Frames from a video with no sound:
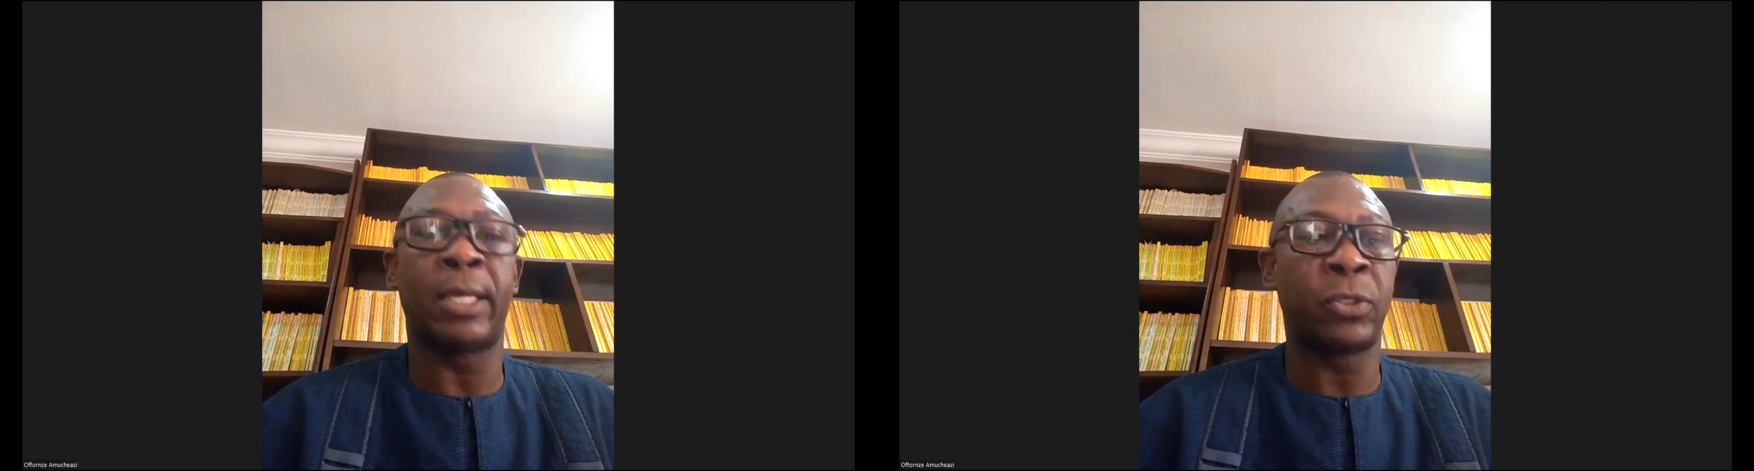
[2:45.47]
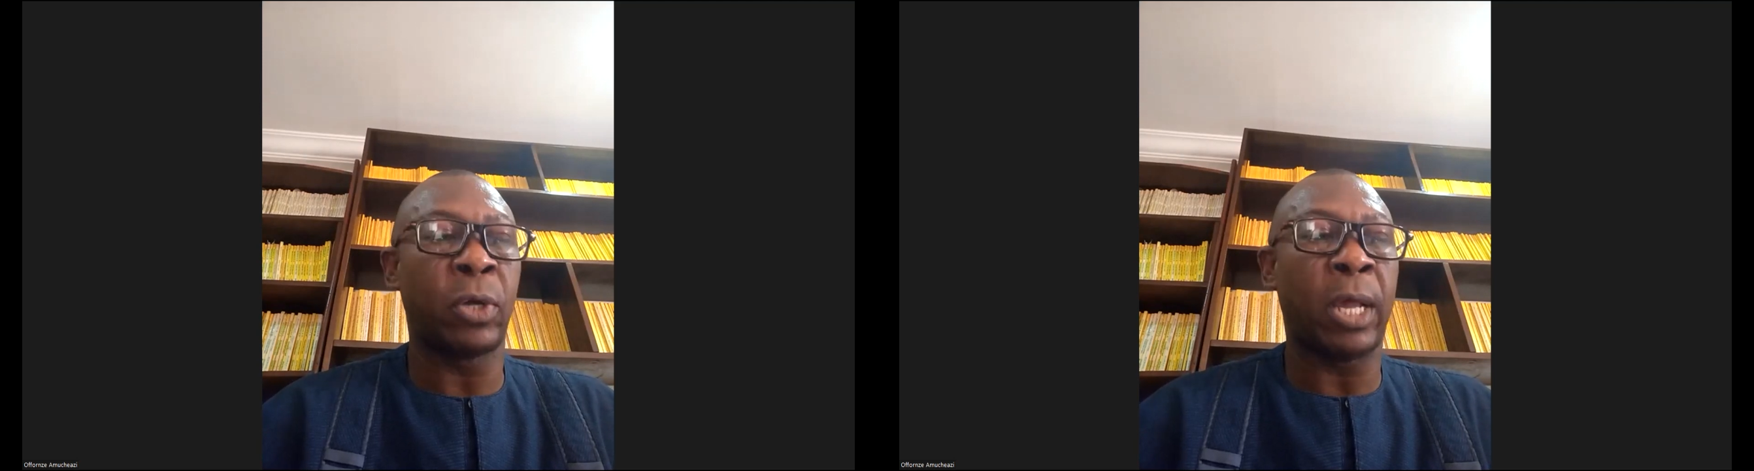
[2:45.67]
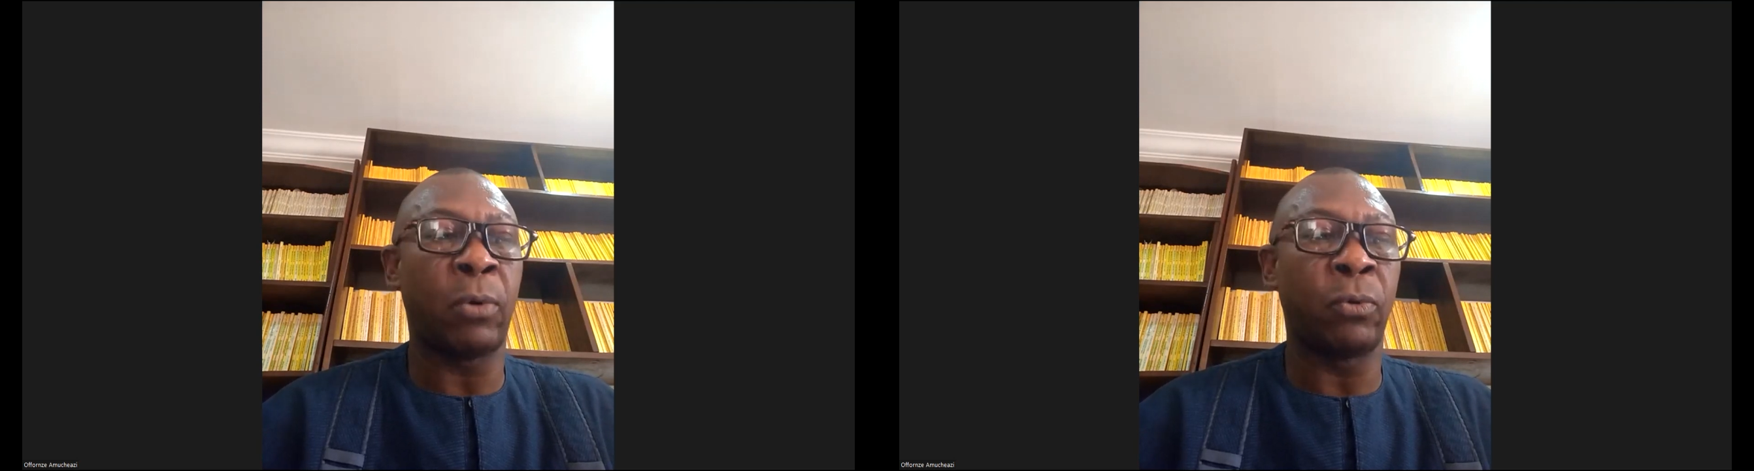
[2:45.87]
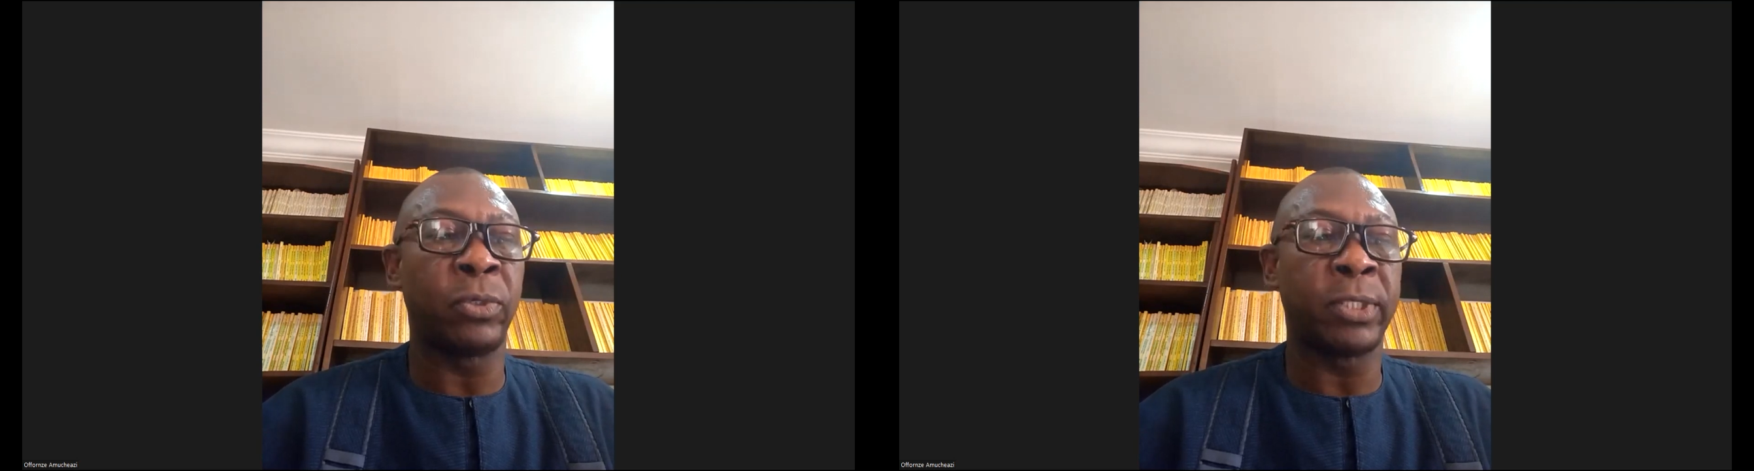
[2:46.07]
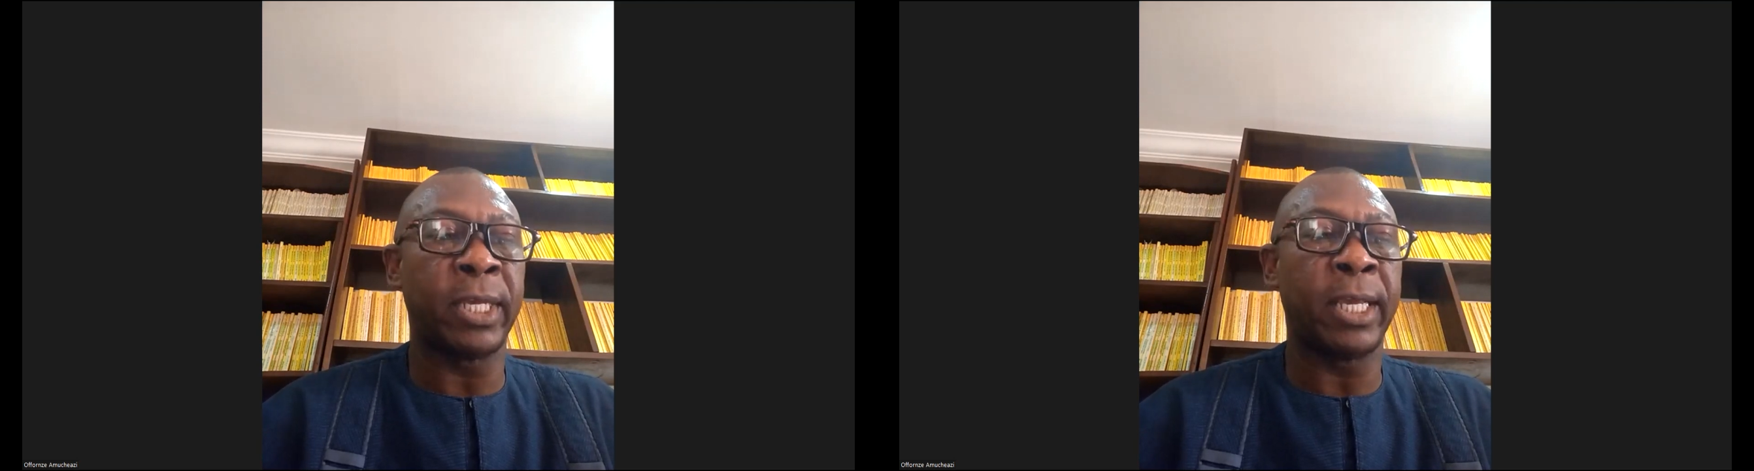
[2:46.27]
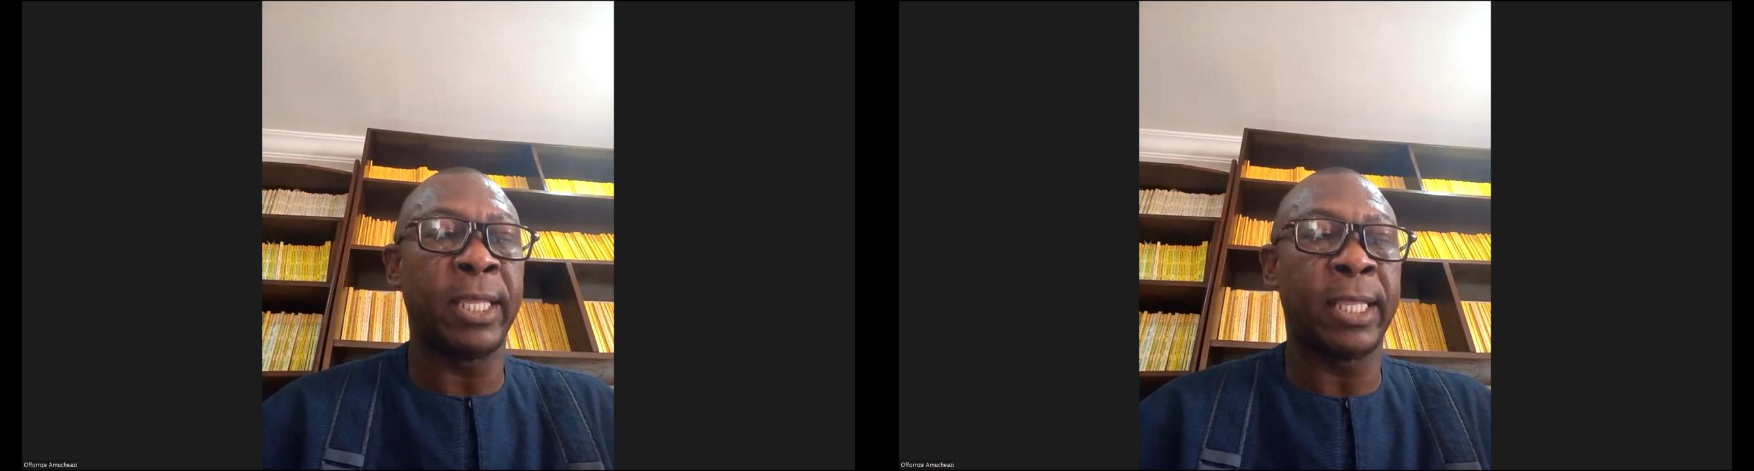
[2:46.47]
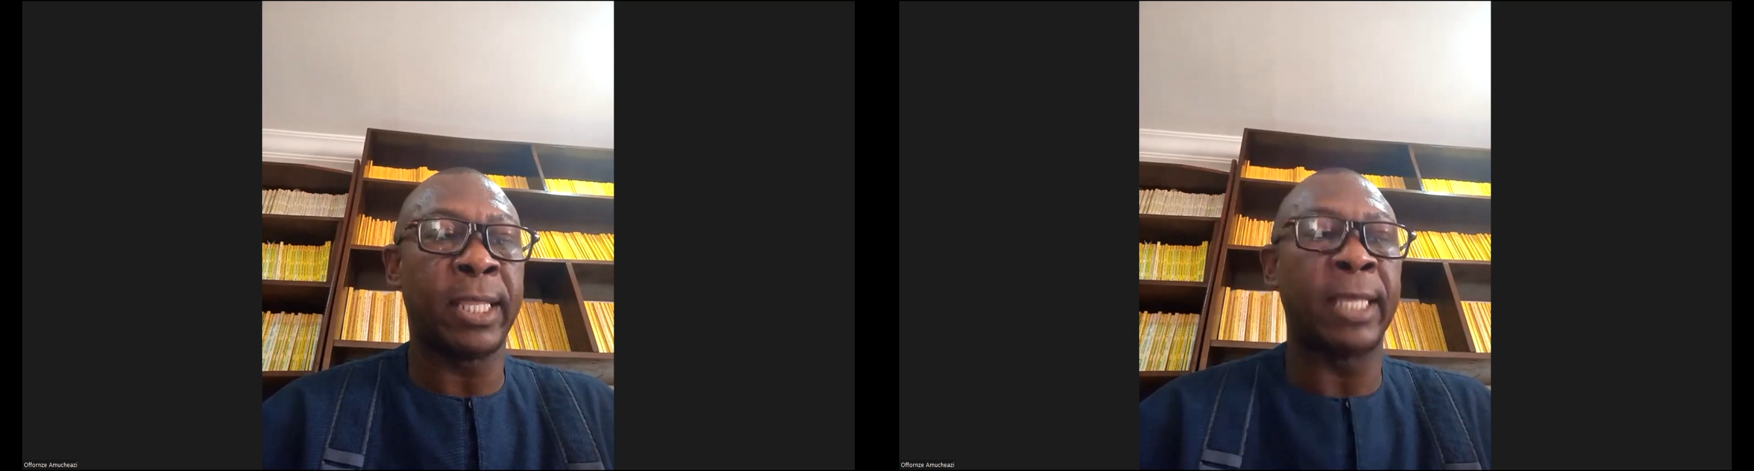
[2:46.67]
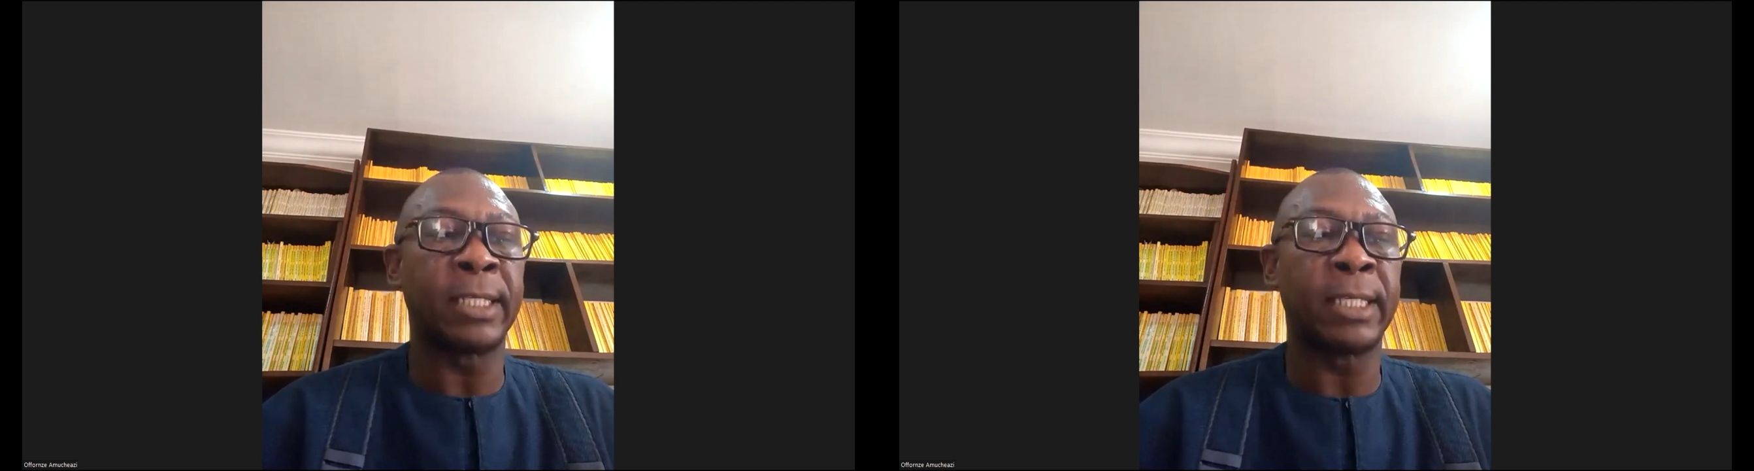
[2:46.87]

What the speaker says: And so I will say that,